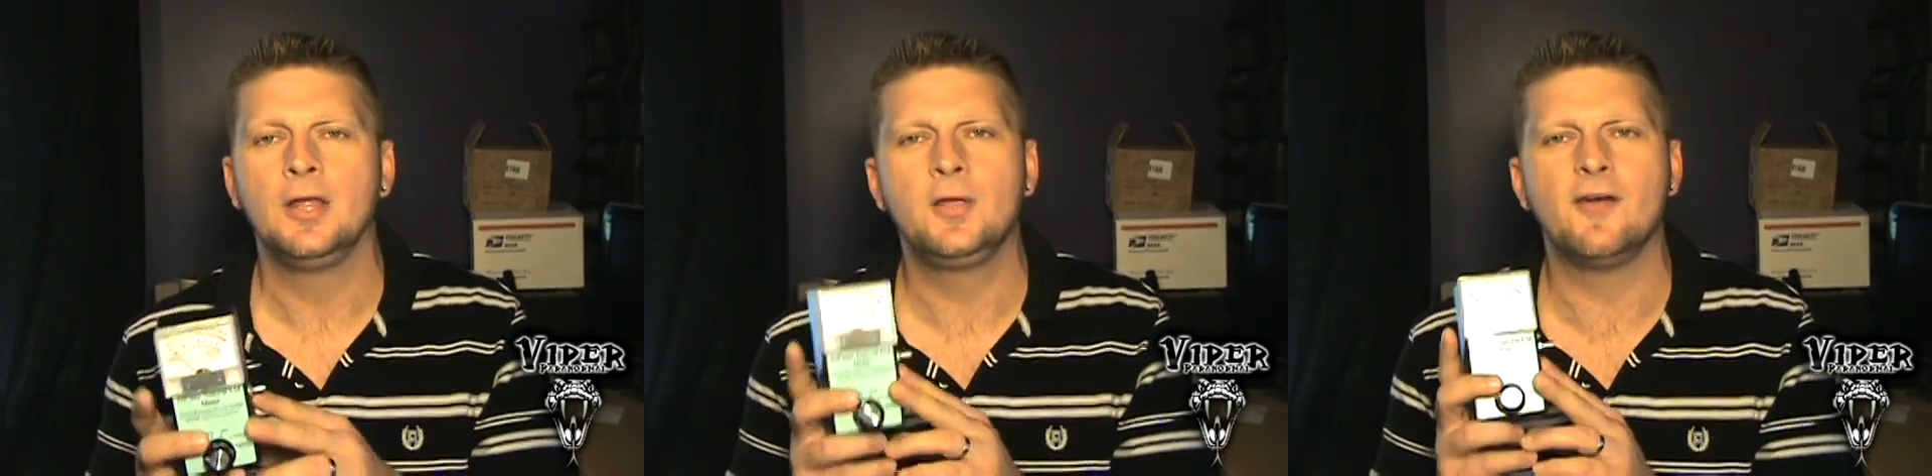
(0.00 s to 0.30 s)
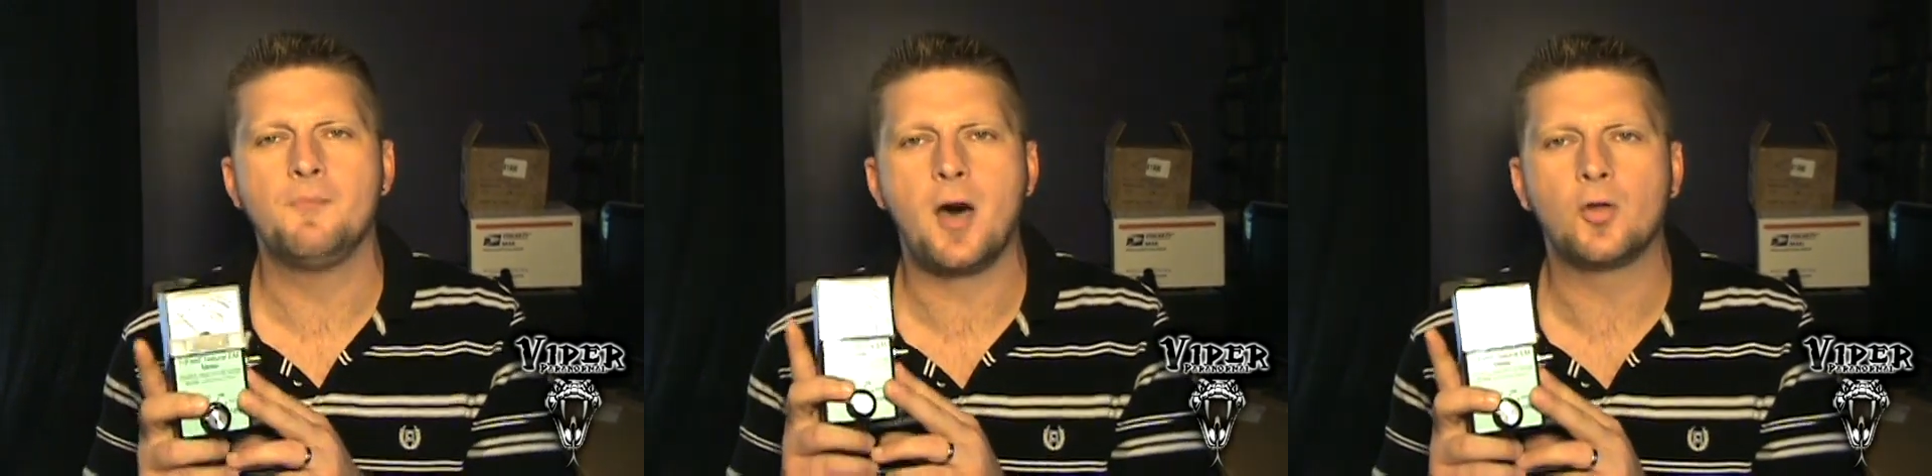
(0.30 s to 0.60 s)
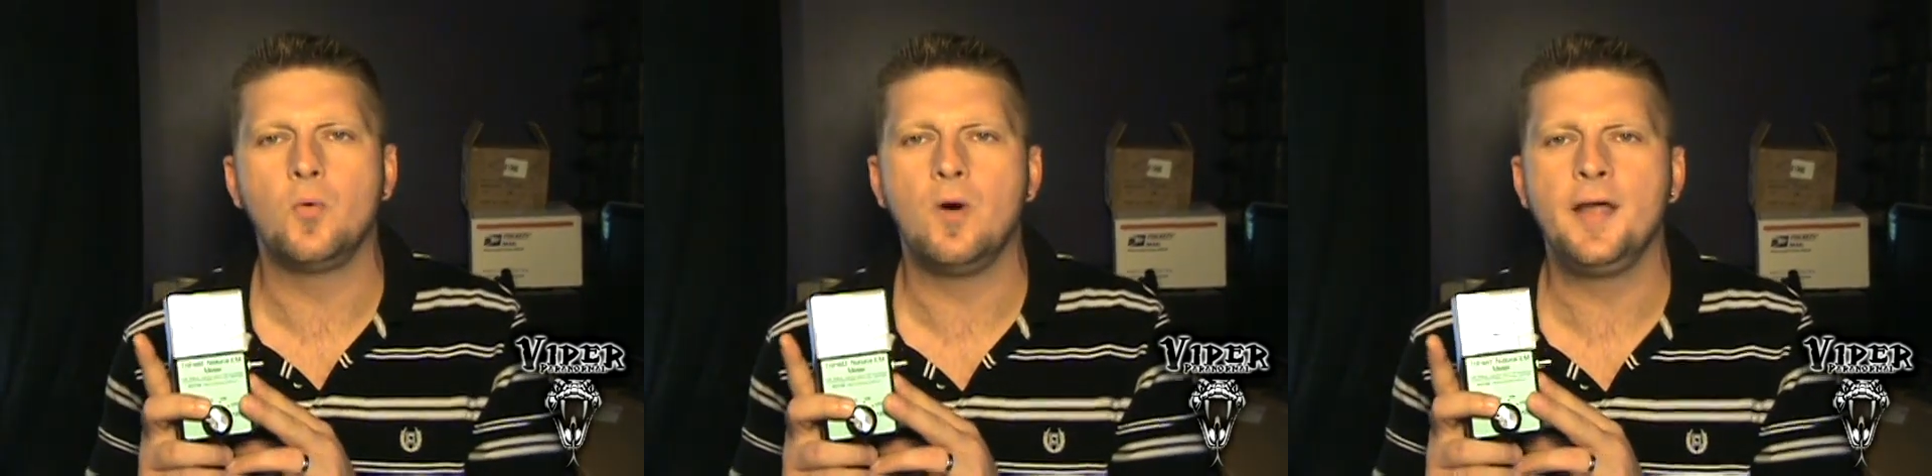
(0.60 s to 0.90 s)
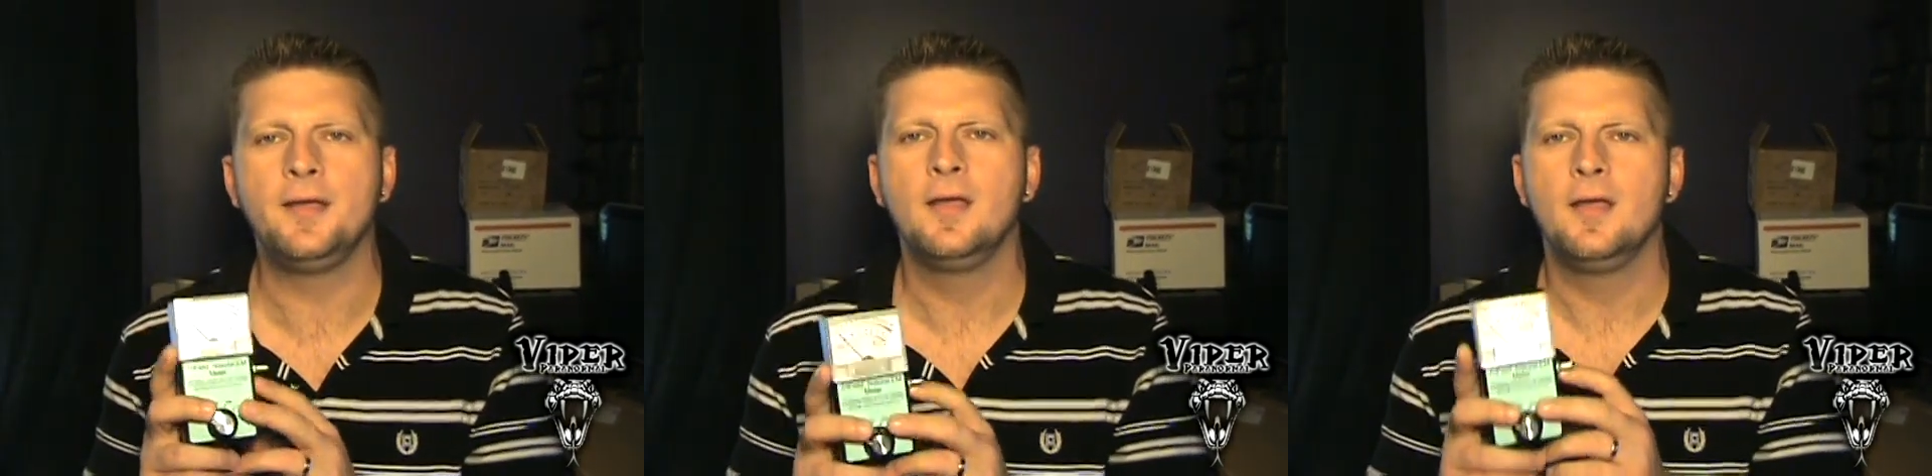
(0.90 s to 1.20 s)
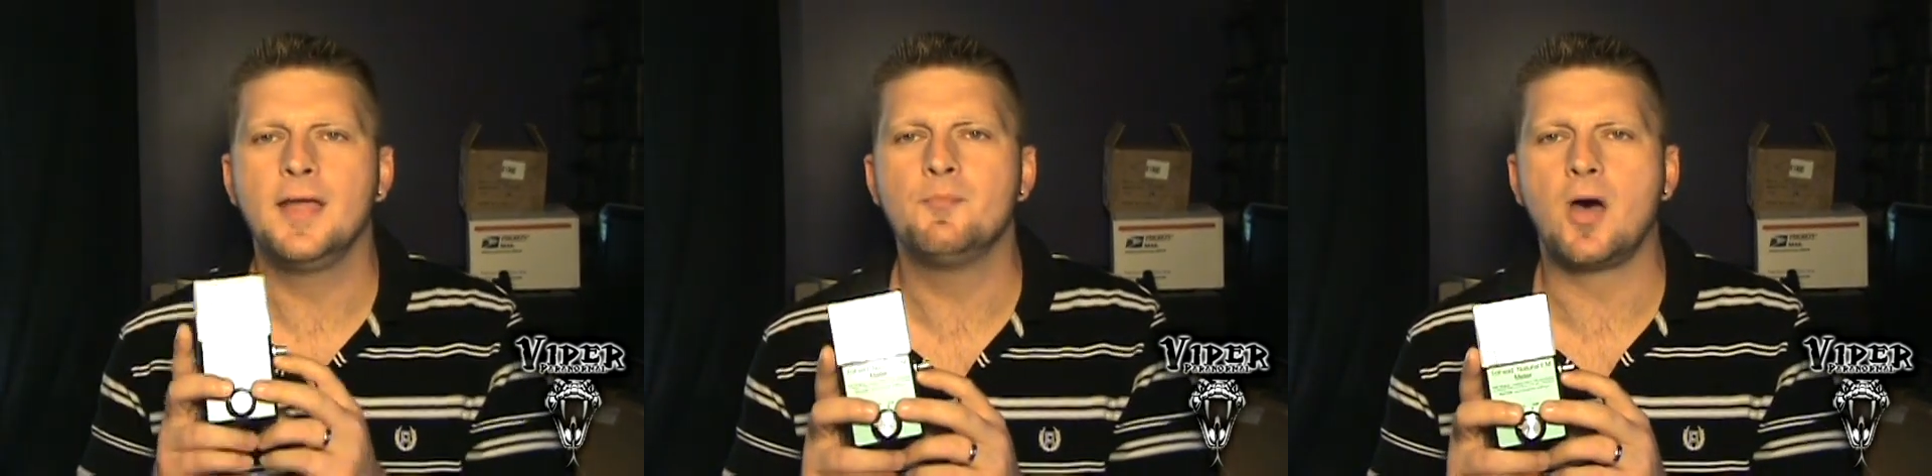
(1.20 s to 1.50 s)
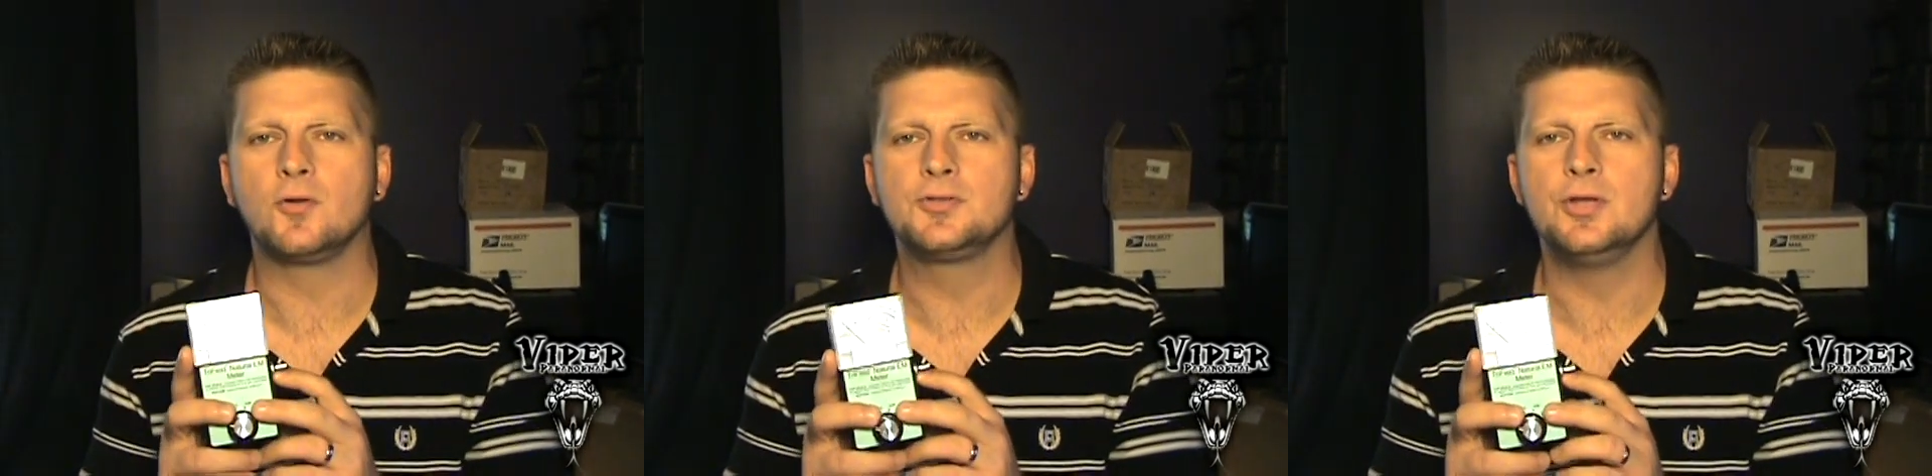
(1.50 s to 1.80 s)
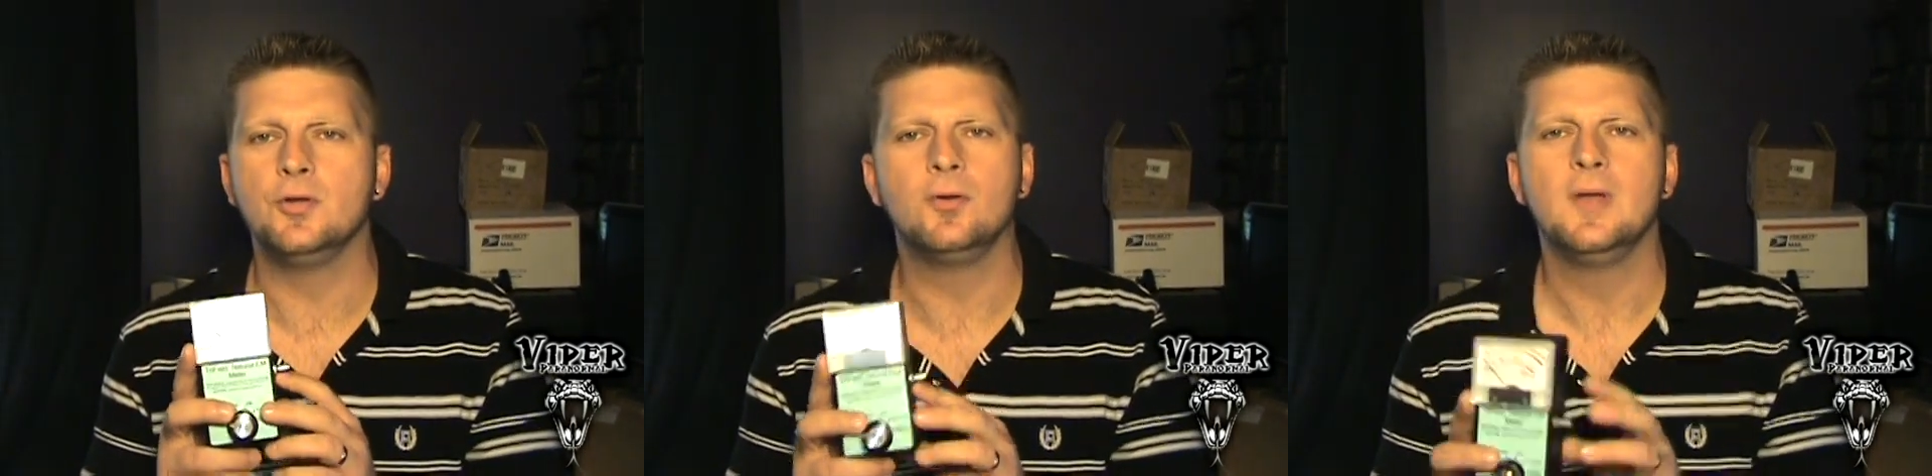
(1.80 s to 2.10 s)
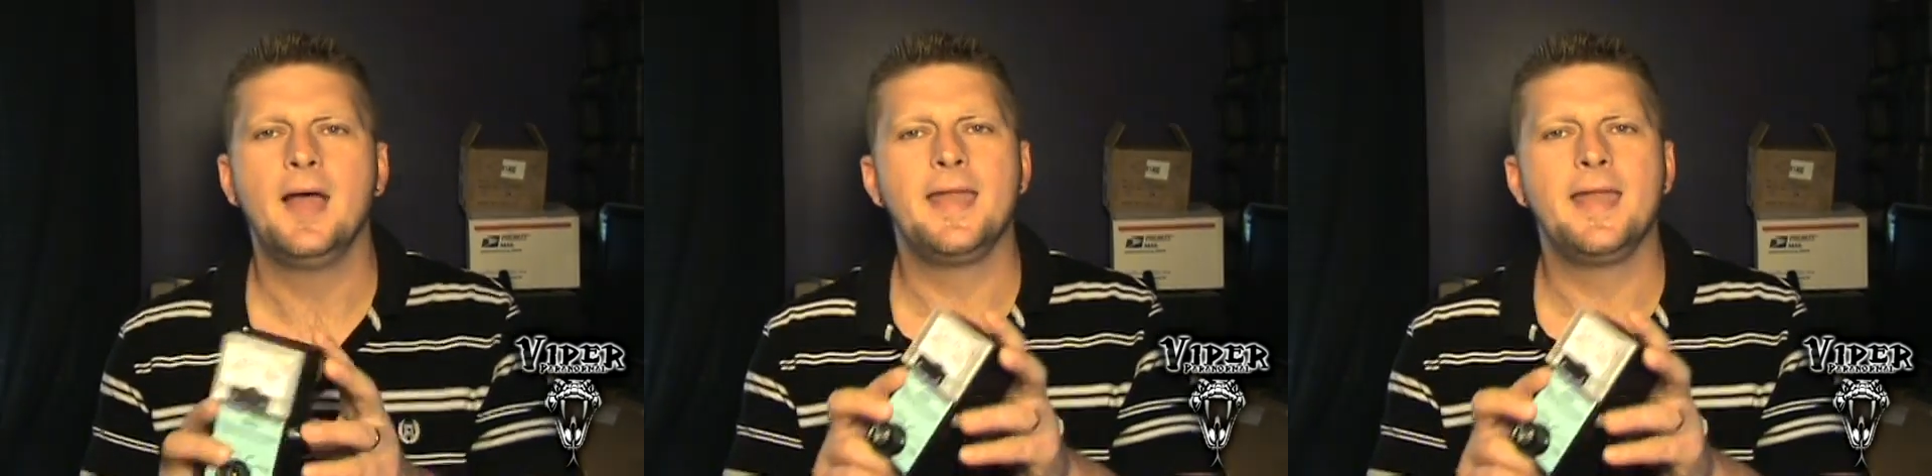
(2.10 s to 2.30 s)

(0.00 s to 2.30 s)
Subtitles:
You have Model 1 and Model 2.